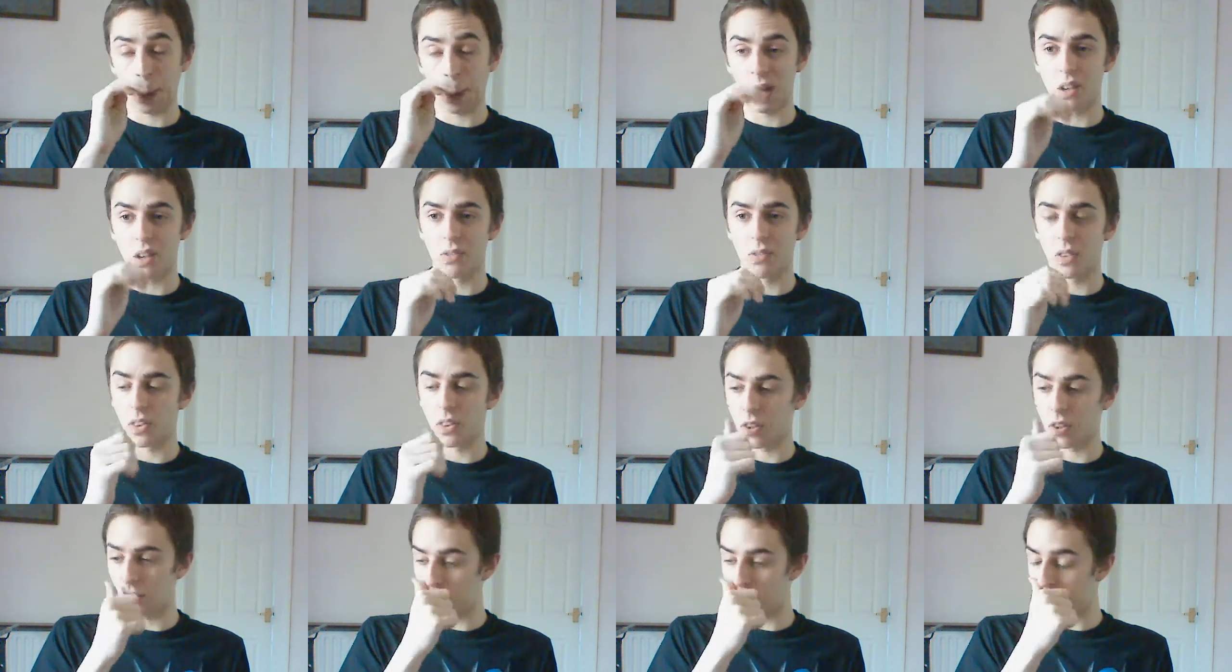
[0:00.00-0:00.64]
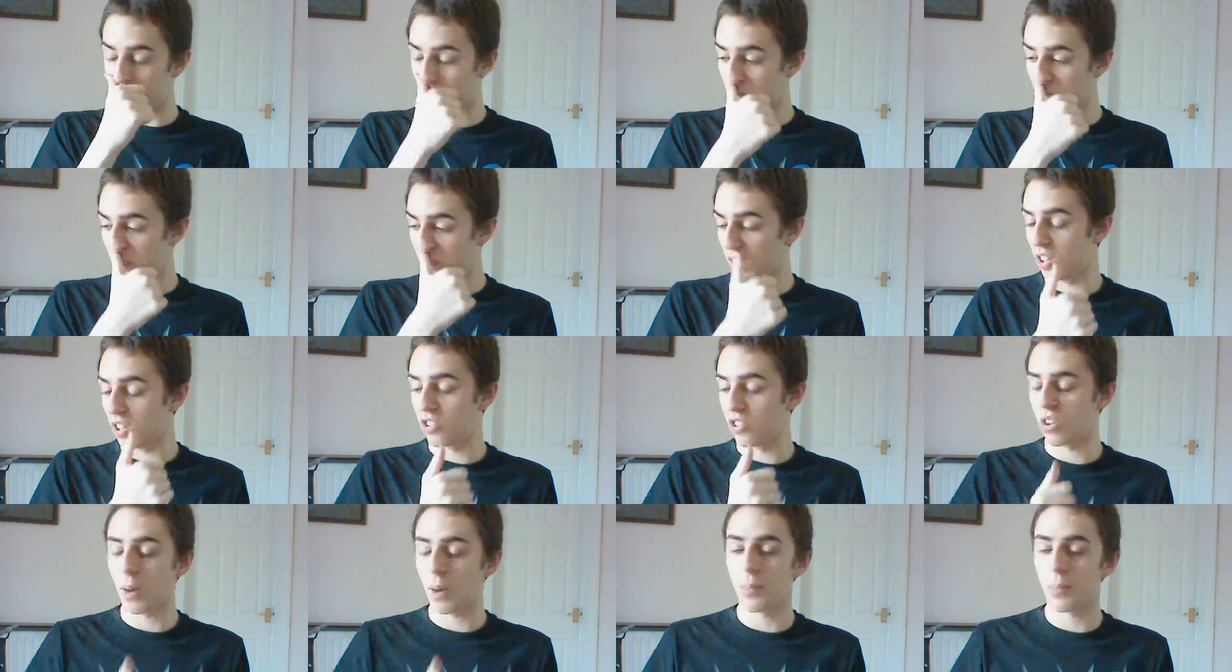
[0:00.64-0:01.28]
even the
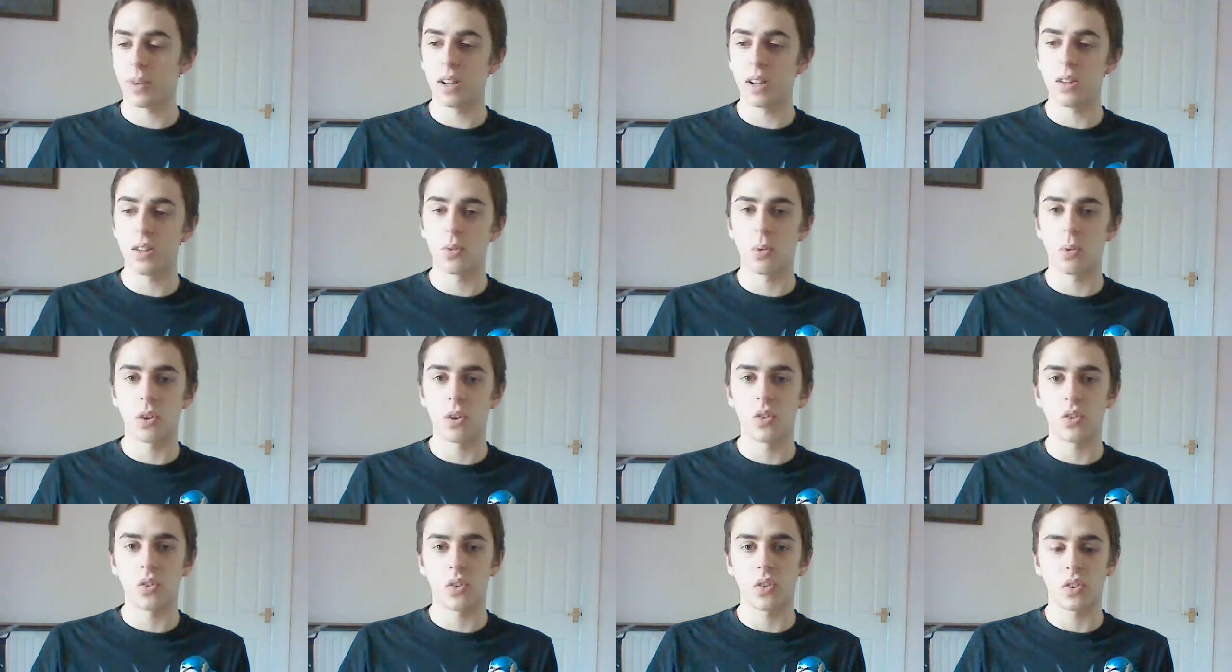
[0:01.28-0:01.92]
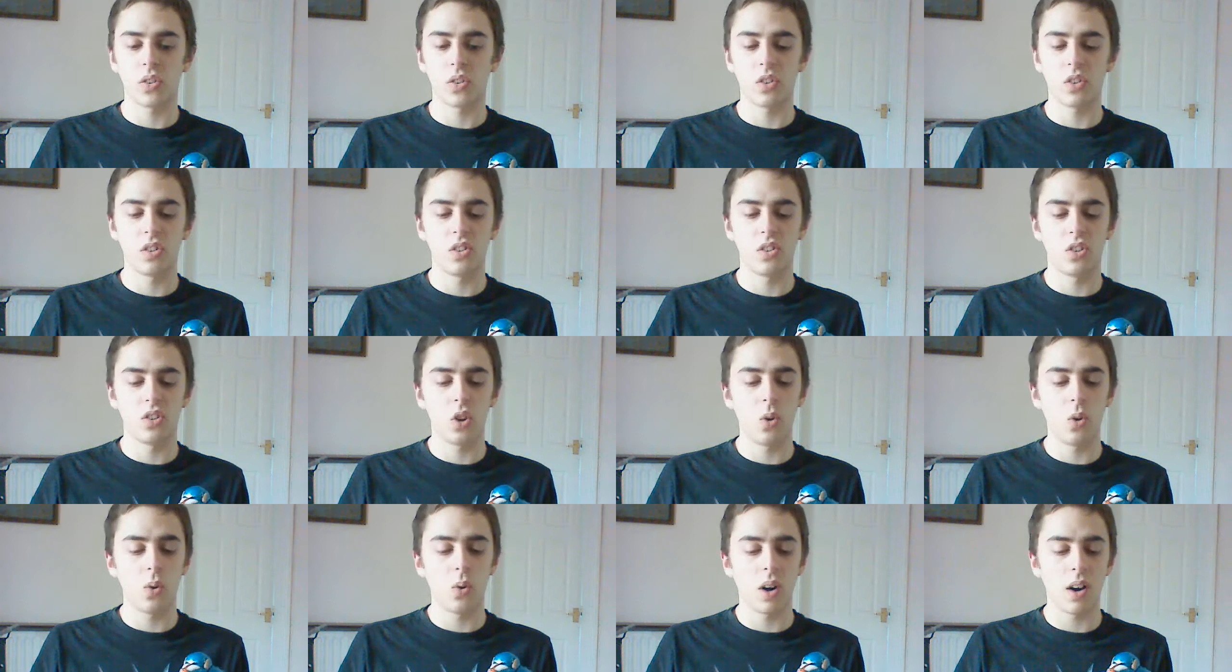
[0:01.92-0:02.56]
Japanese ones
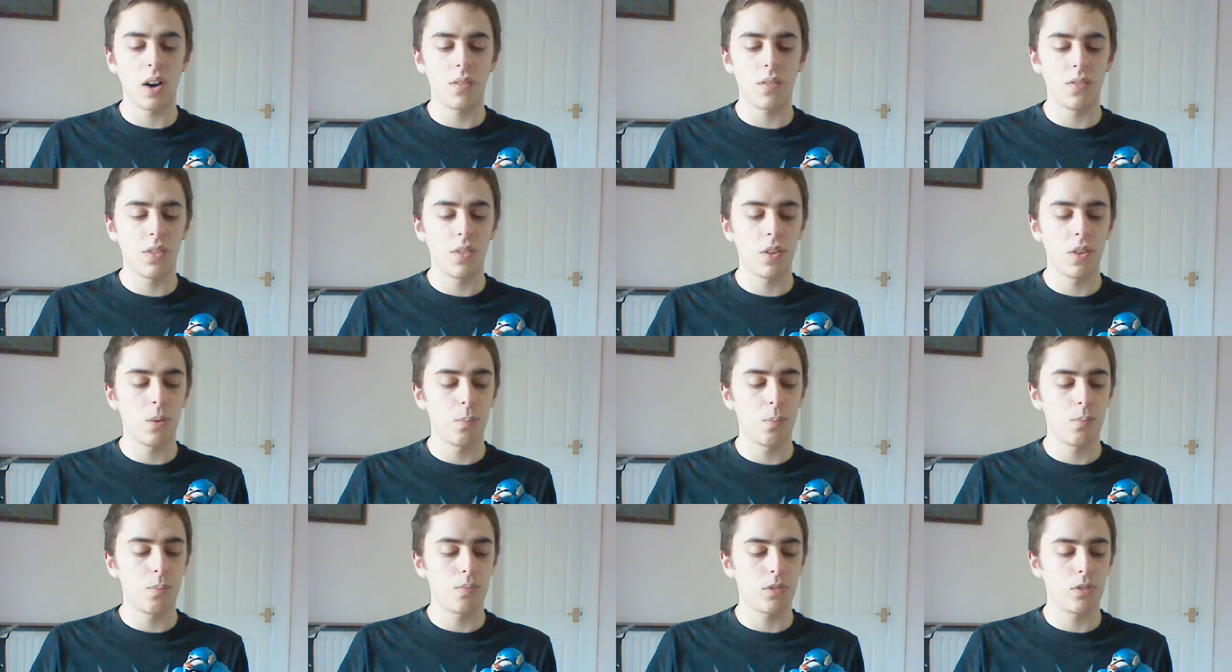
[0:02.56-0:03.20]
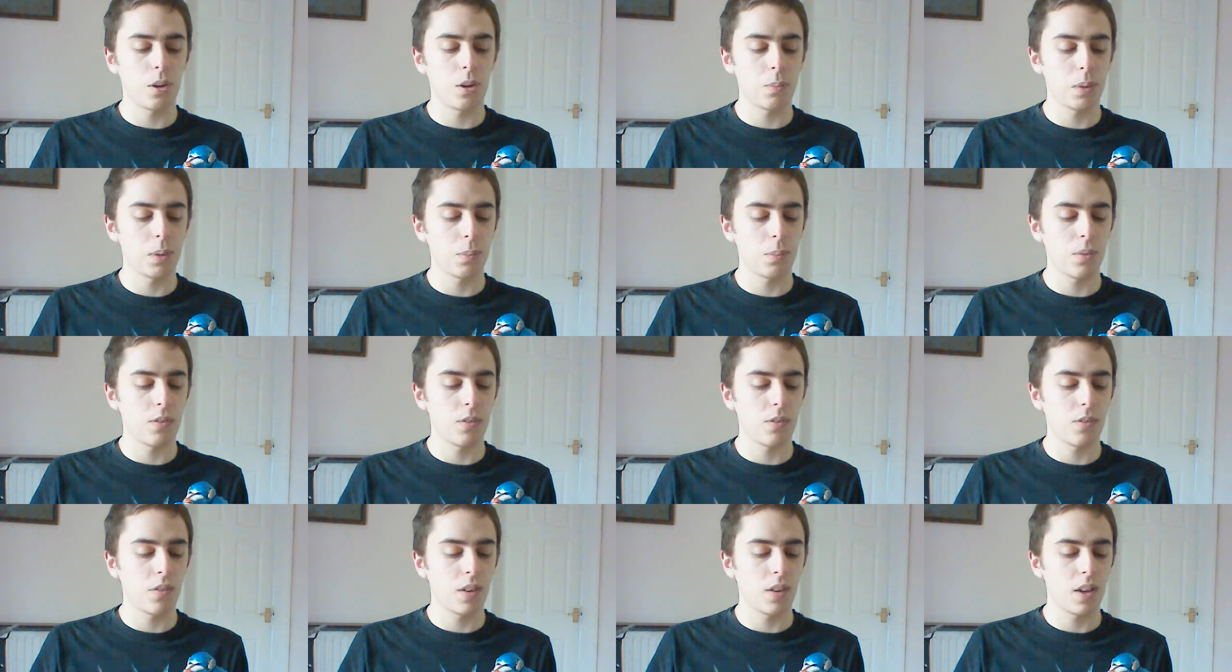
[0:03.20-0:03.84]
do have the problem
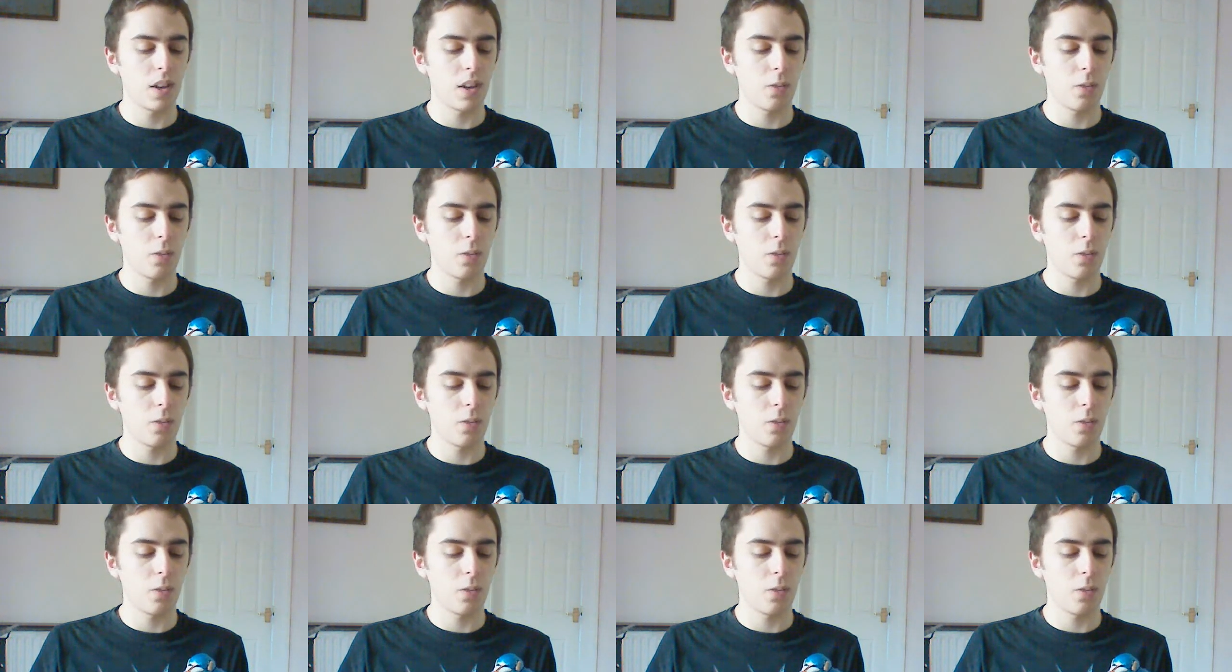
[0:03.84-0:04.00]
of